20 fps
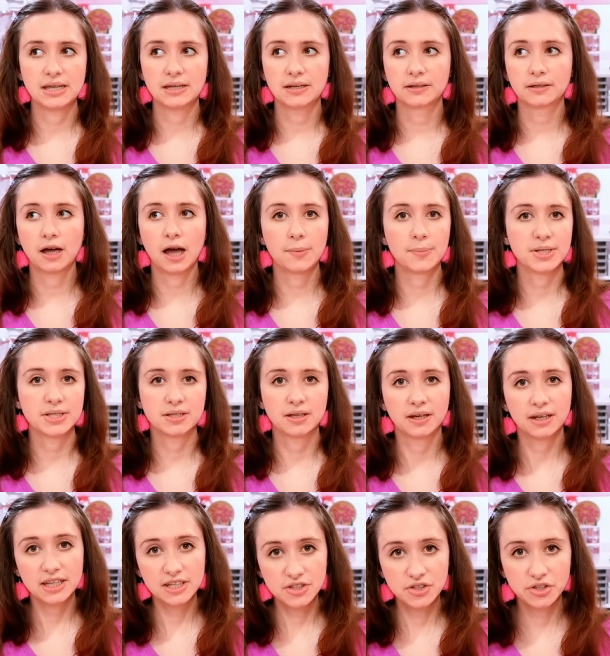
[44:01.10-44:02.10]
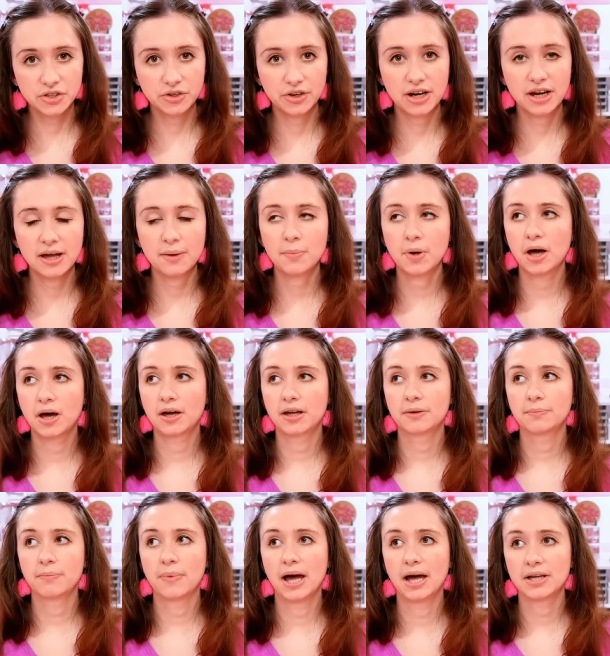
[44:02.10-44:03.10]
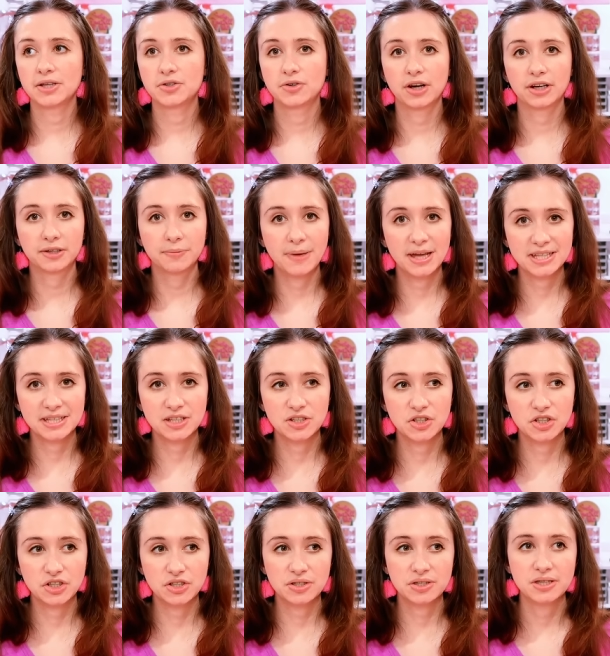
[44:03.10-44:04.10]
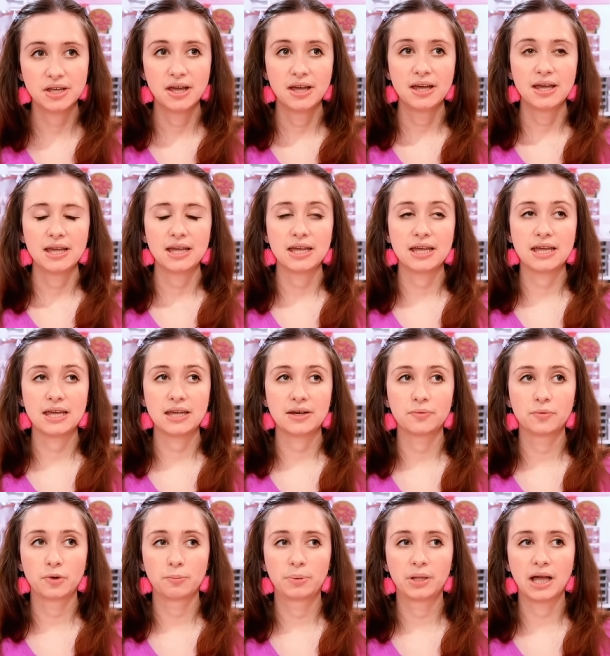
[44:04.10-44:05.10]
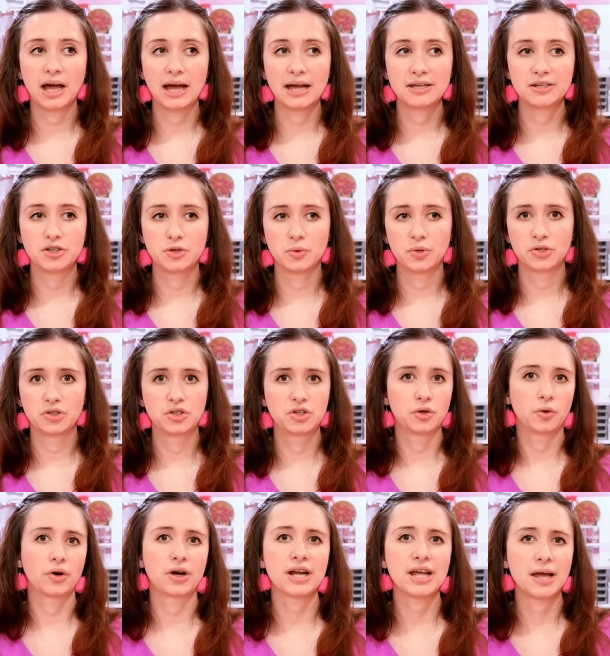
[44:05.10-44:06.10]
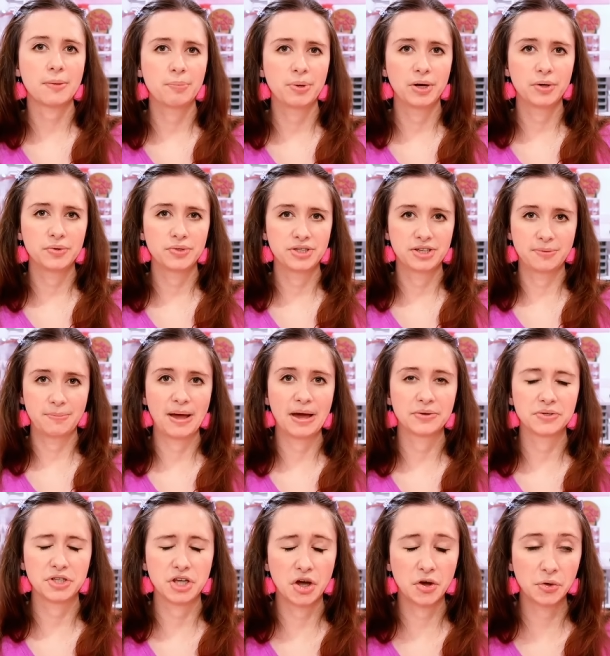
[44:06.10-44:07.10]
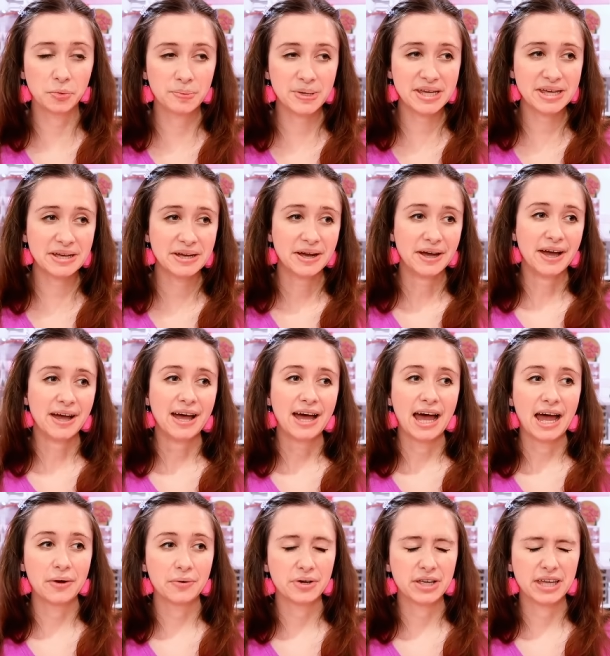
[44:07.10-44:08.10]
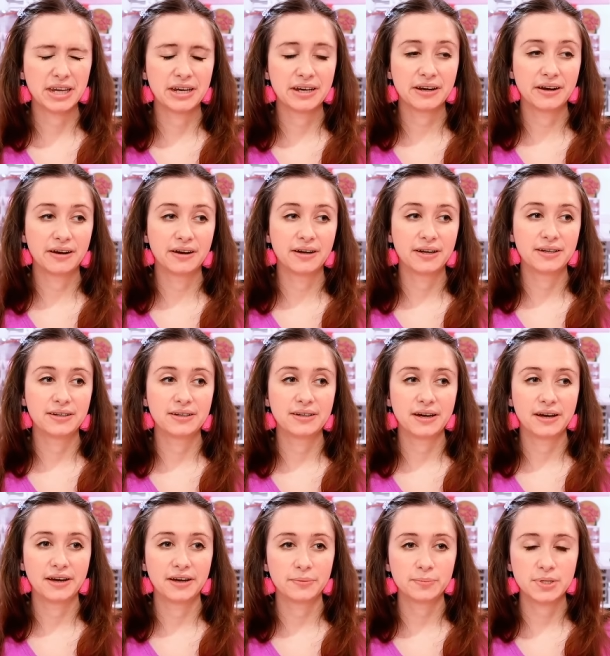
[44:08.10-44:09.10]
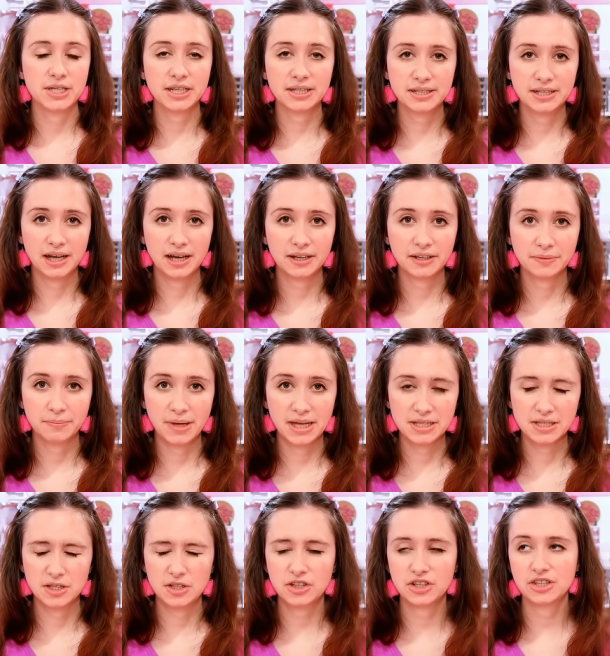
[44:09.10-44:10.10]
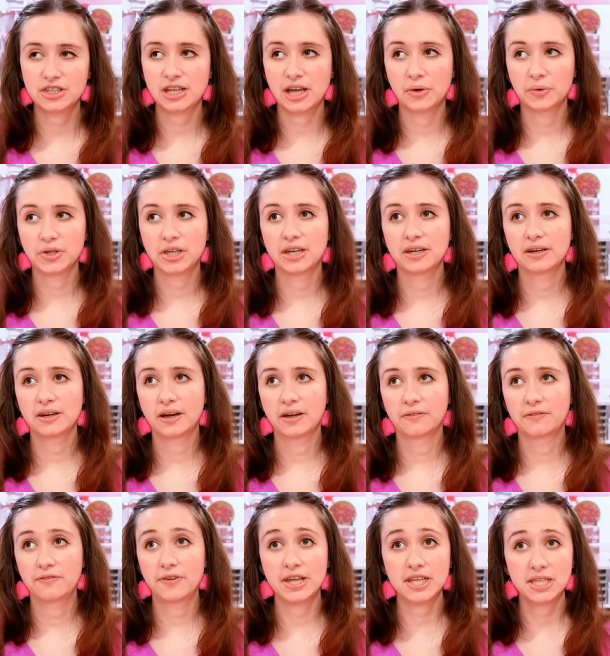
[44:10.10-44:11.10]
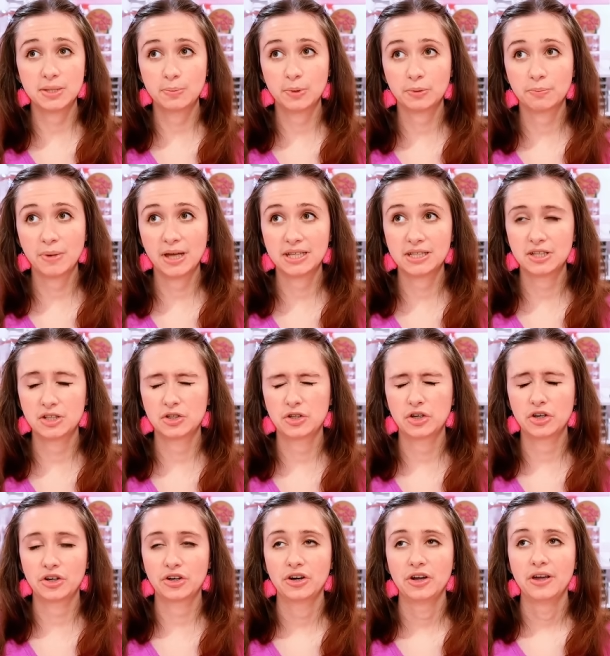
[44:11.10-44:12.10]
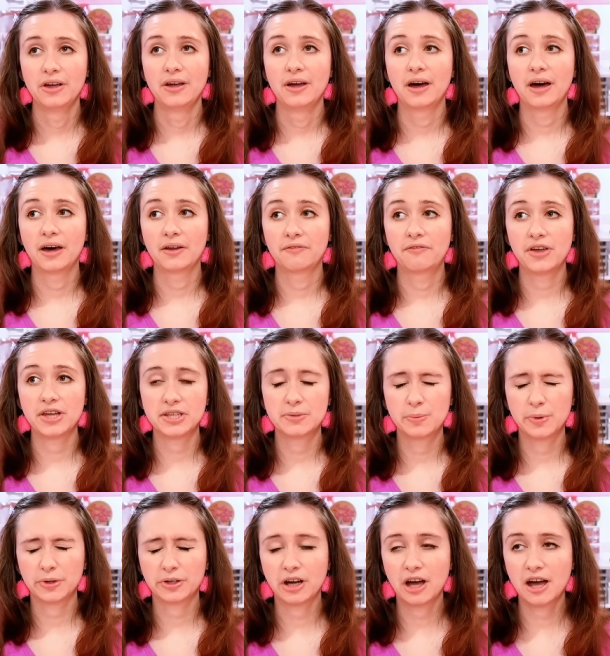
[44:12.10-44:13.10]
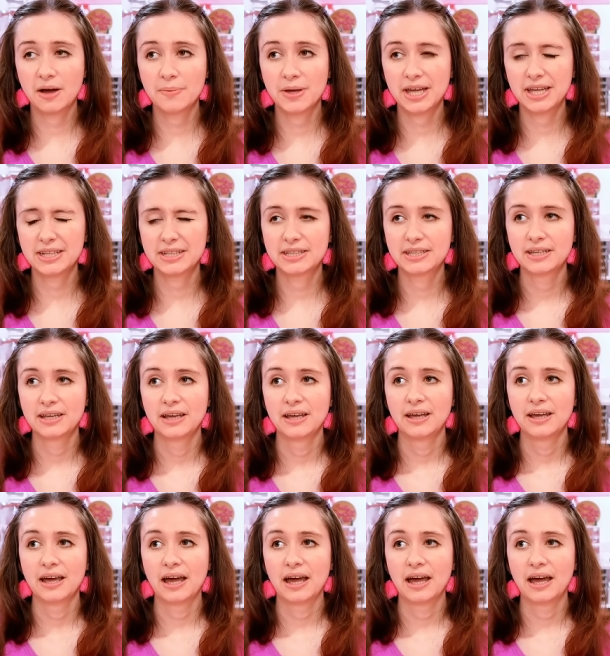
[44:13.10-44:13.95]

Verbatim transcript: in comments on Instagram, on my direct messages, in reply to a story I post about Toby. I will get it on um, TikTok messages. I will get it on Facebook Messenger, on Facebook comments.